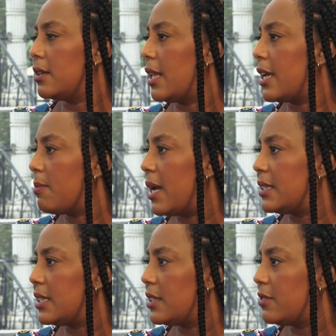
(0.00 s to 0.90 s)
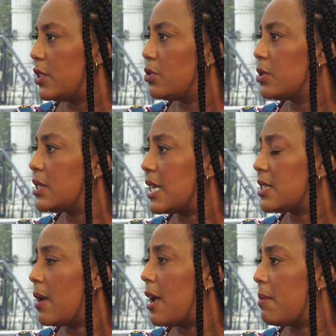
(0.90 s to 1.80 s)
they're like-minded individuals
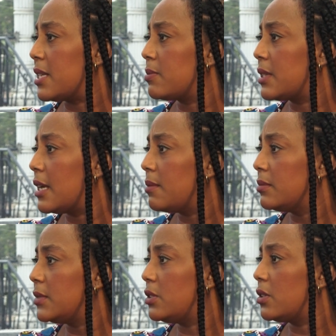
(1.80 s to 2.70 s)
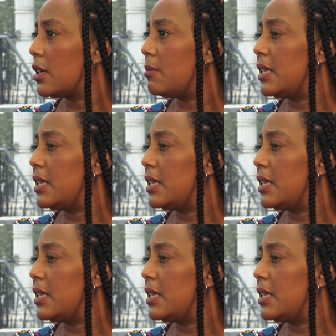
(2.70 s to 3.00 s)
that's why i mess with them you know what i mm-hmm.